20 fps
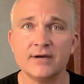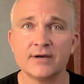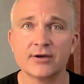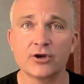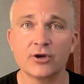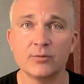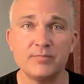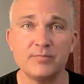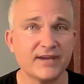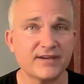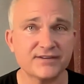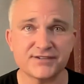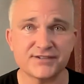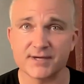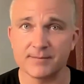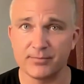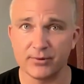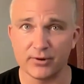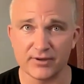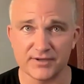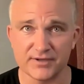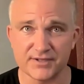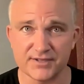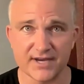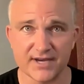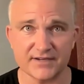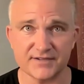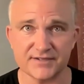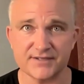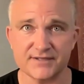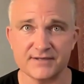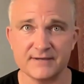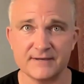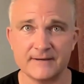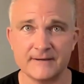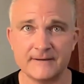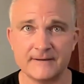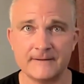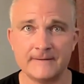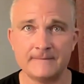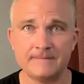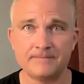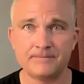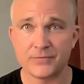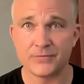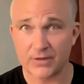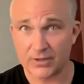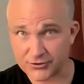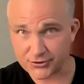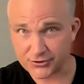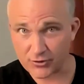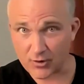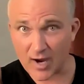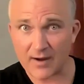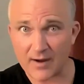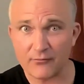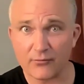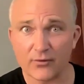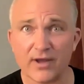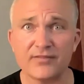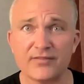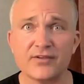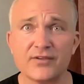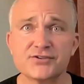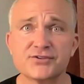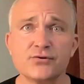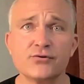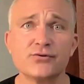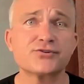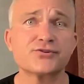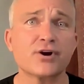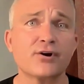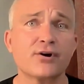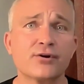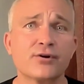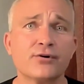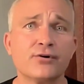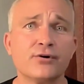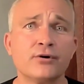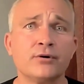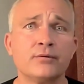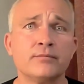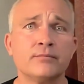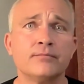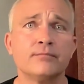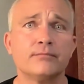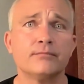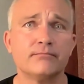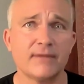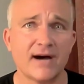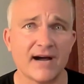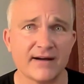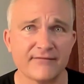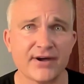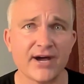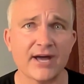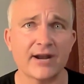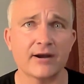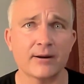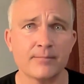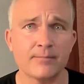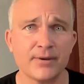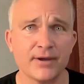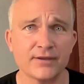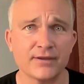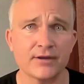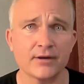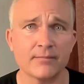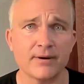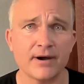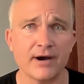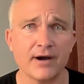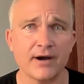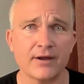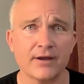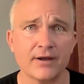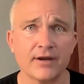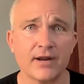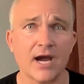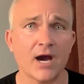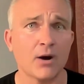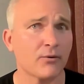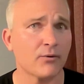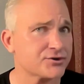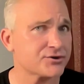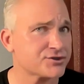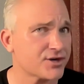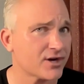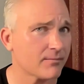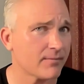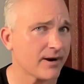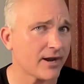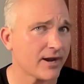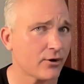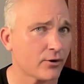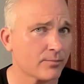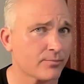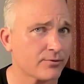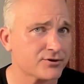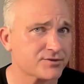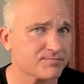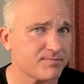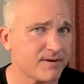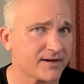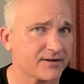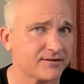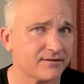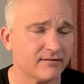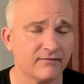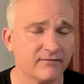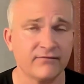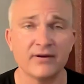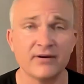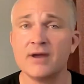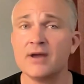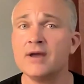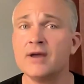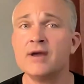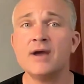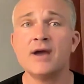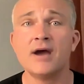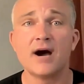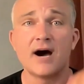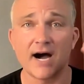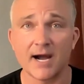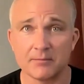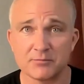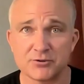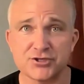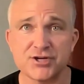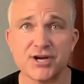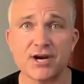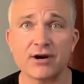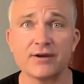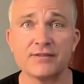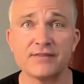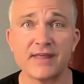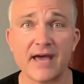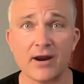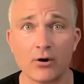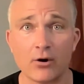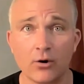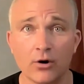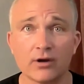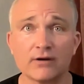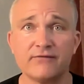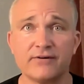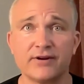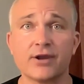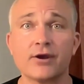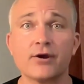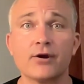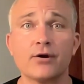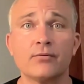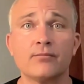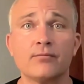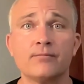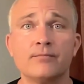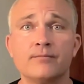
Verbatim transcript: could be as simple as this. So I've read this news article. I've got an opinion about it. I want to share my own perspective. I'm sharing that on video.